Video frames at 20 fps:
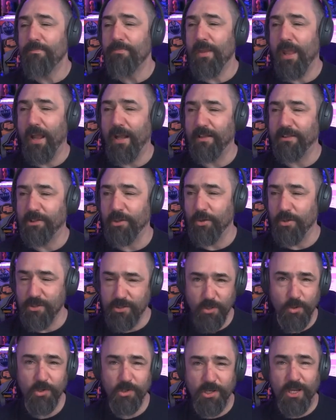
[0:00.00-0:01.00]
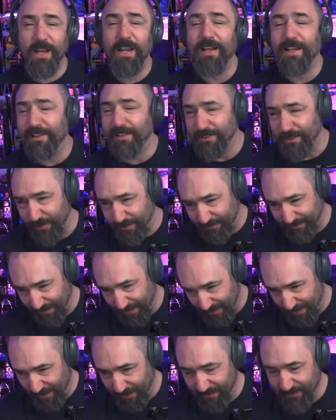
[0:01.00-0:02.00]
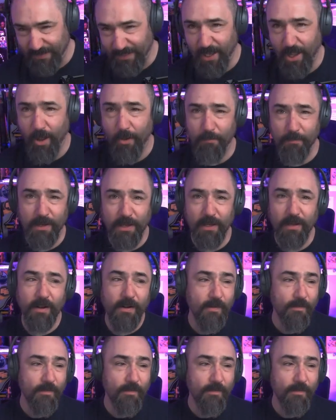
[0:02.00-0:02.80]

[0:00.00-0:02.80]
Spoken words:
And so as soon as she said yes to help me,